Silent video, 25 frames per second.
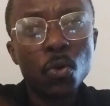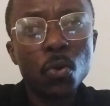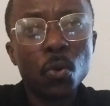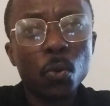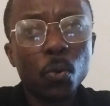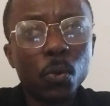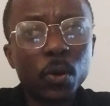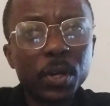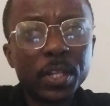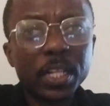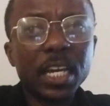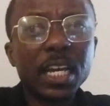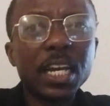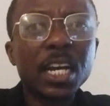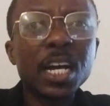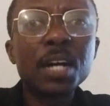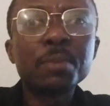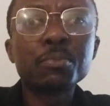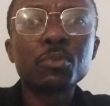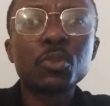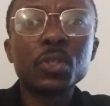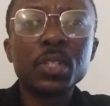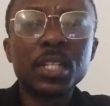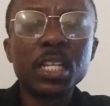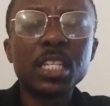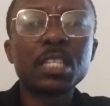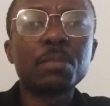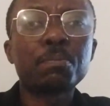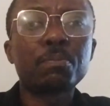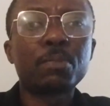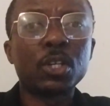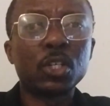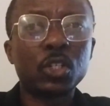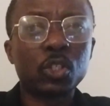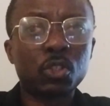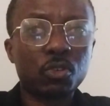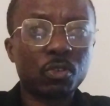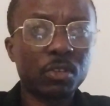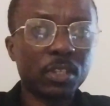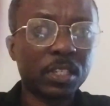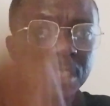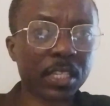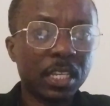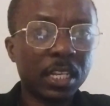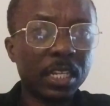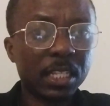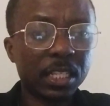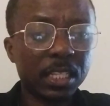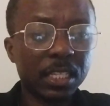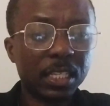When it comes to this precious
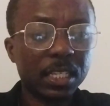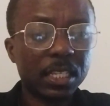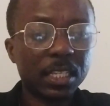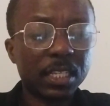thing,